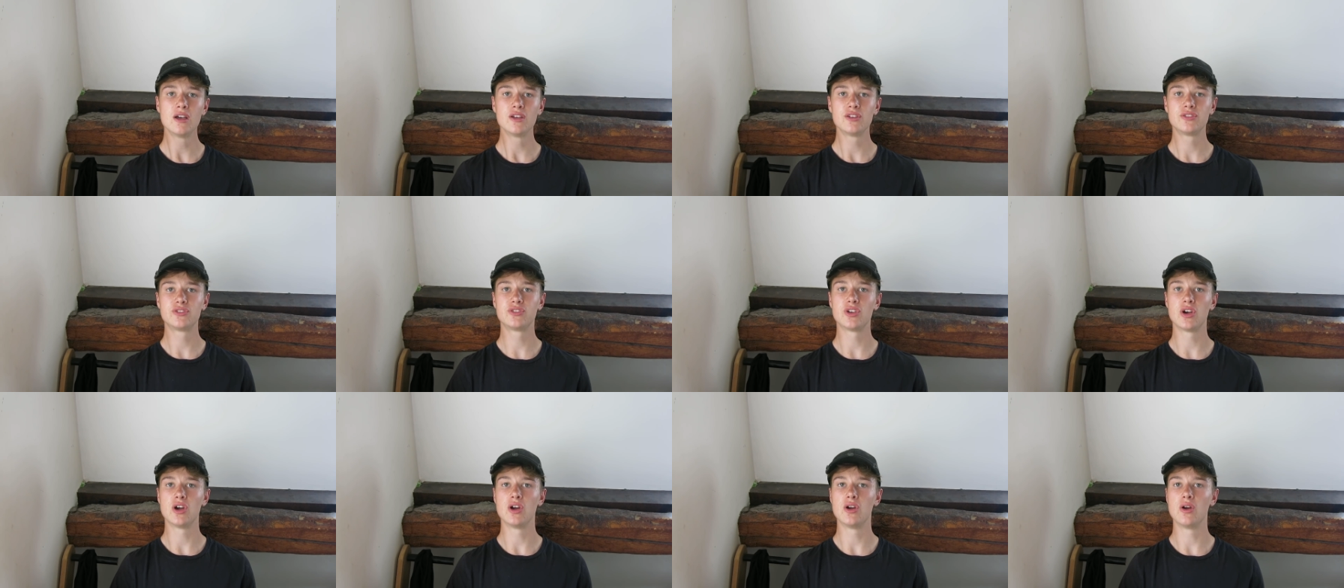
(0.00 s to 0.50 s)

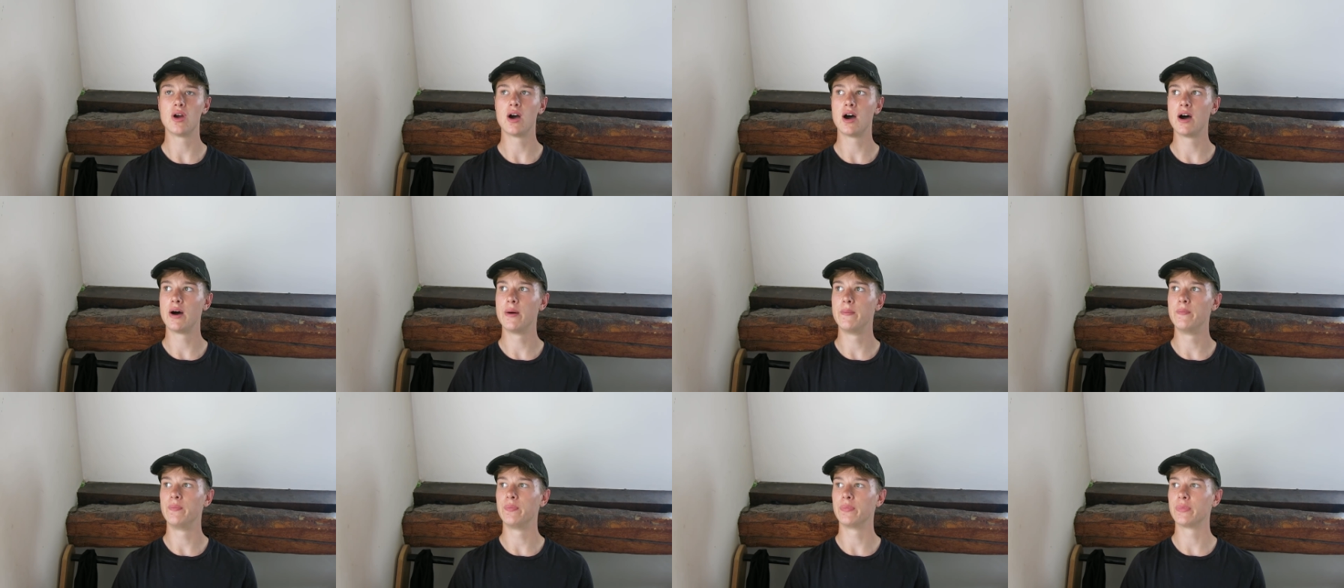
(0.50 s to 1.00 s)
So,
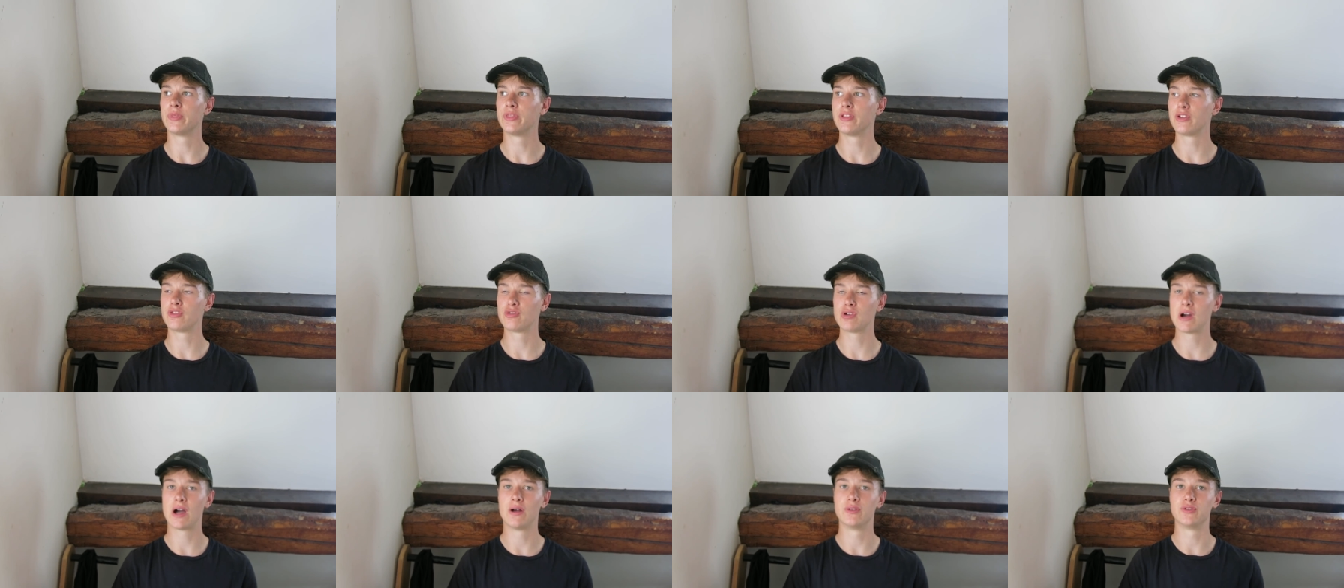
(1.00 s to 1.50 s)
um, the
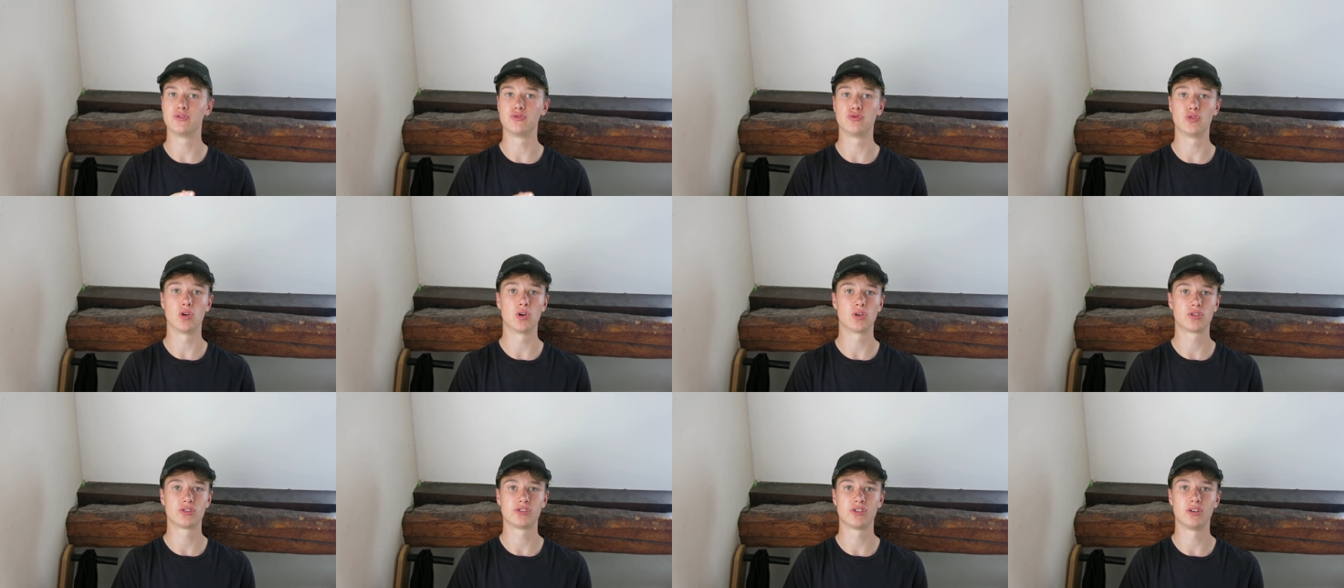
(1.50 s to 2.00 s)
ground's
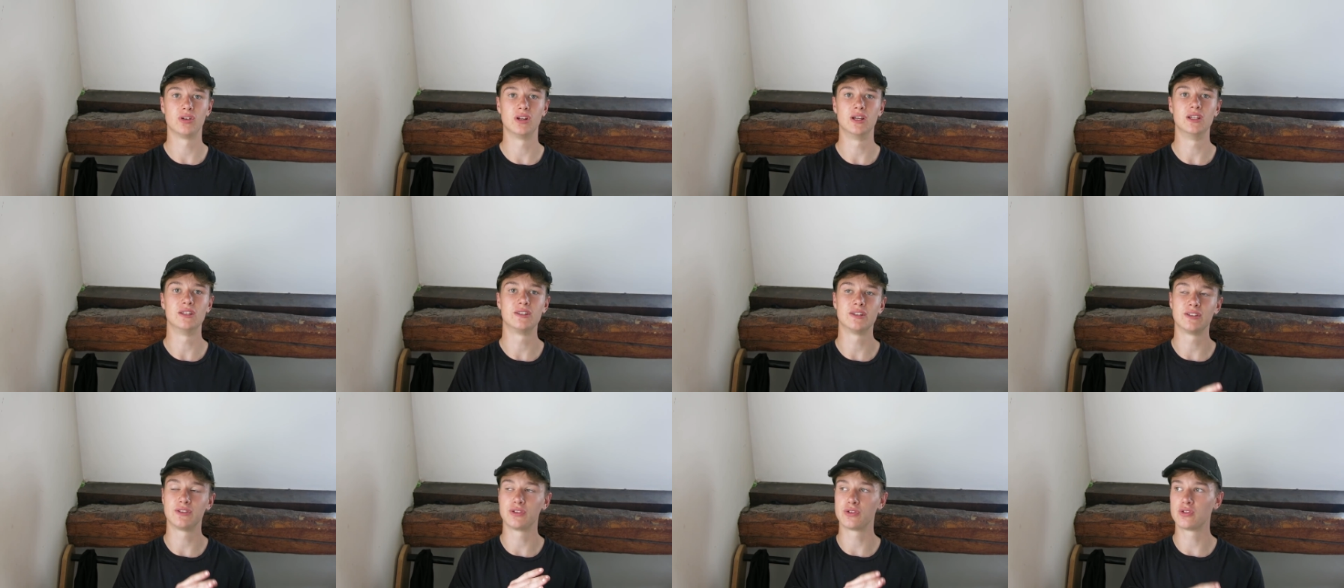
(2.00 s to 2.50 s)
rock
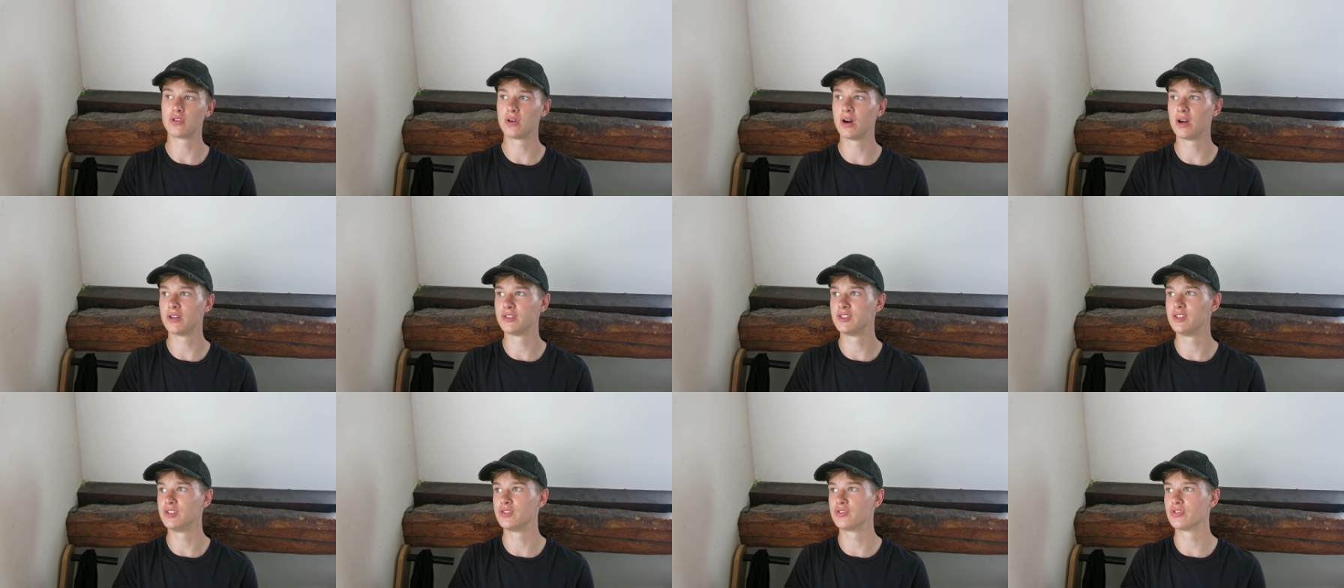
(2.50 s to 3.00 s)
solid, the
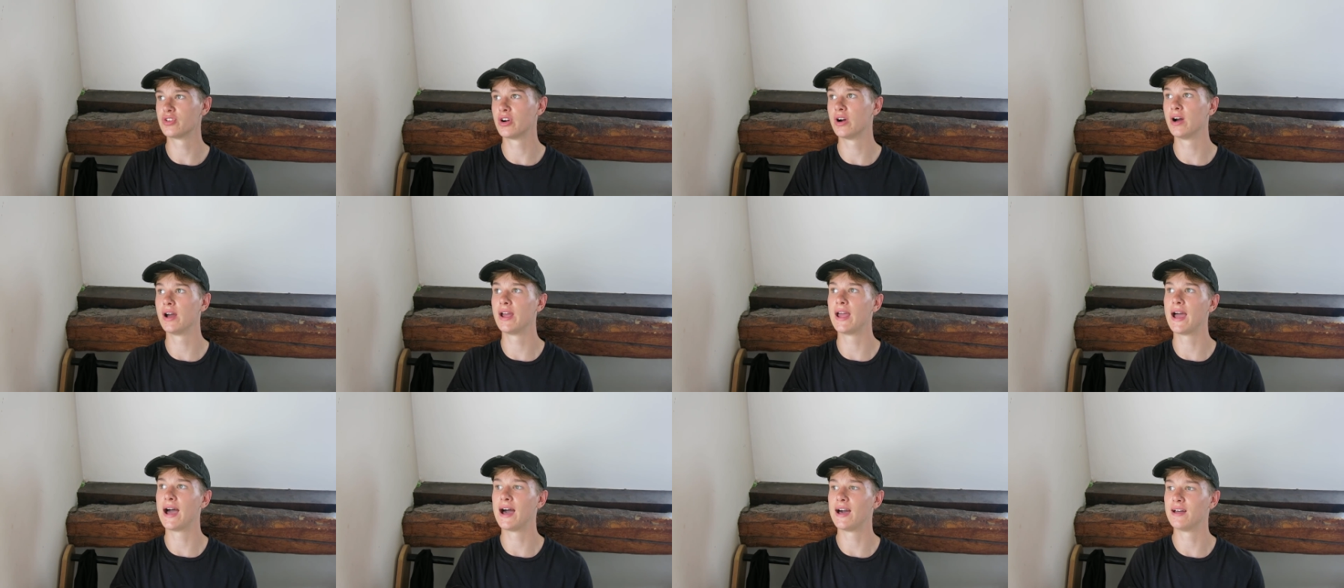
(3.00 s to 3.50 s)
grass is
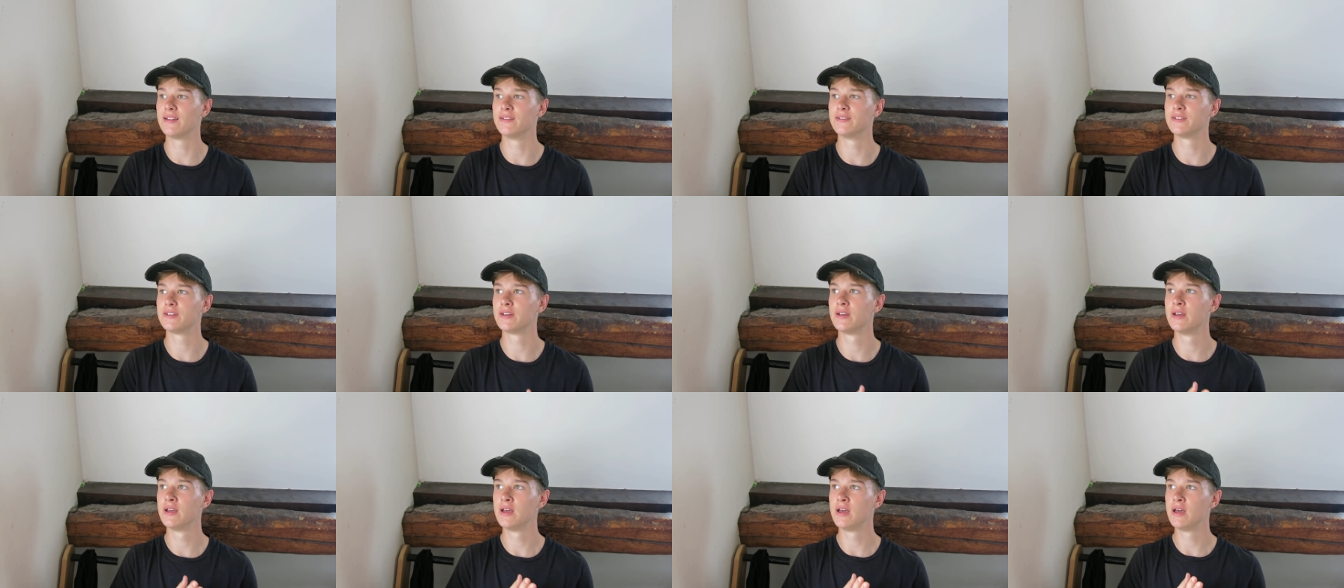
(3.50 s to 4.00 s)
dry, and